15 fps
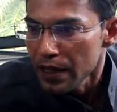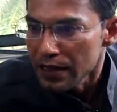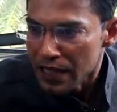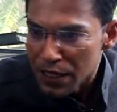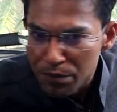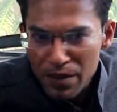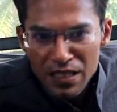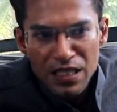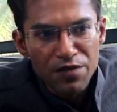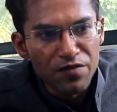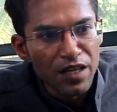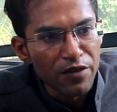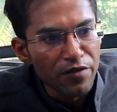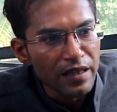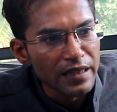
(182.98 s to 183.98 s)
That means if
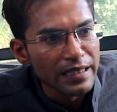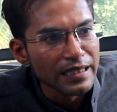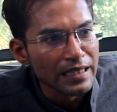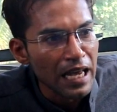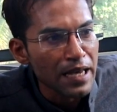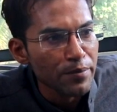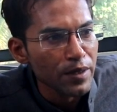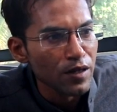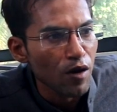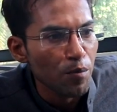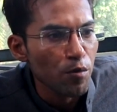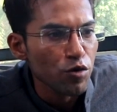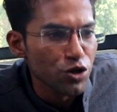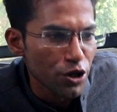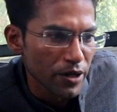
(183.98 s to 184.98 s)
given the time and
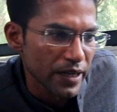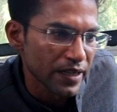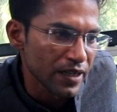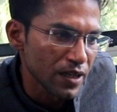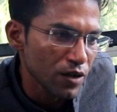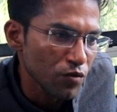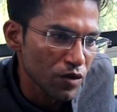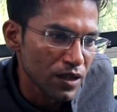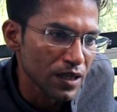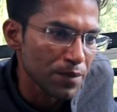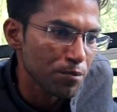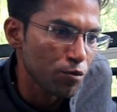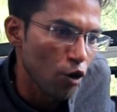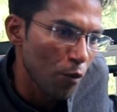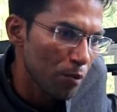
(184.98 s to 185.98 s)
opportunity with the
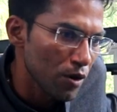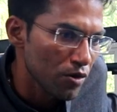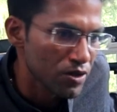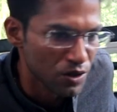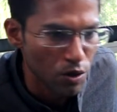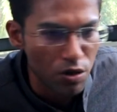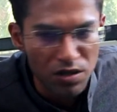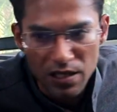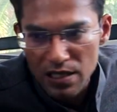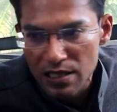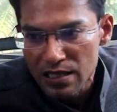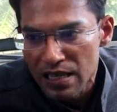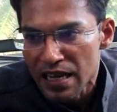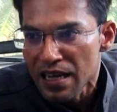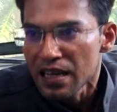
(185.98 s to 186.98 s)
proper
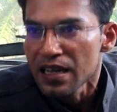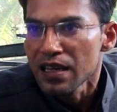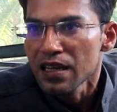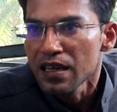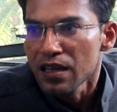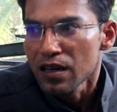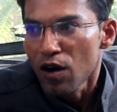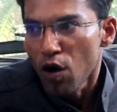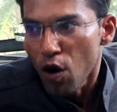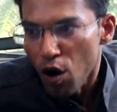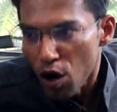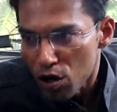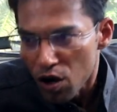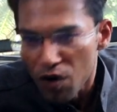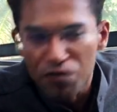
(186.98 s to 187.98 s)
resources,
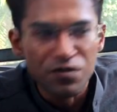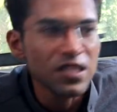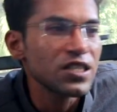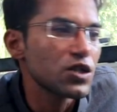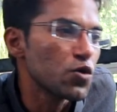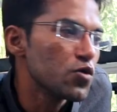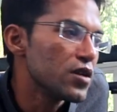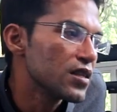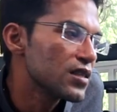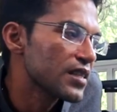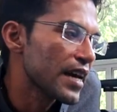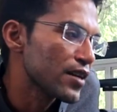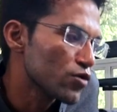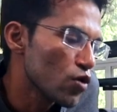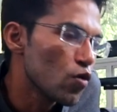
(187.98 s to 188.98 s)
all of these students
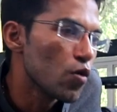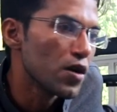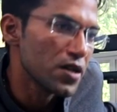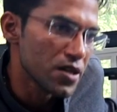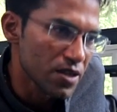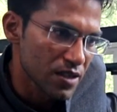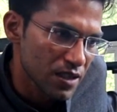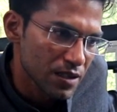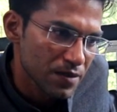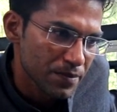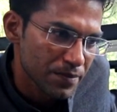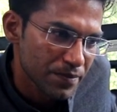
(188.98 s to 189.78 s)
can do wonders.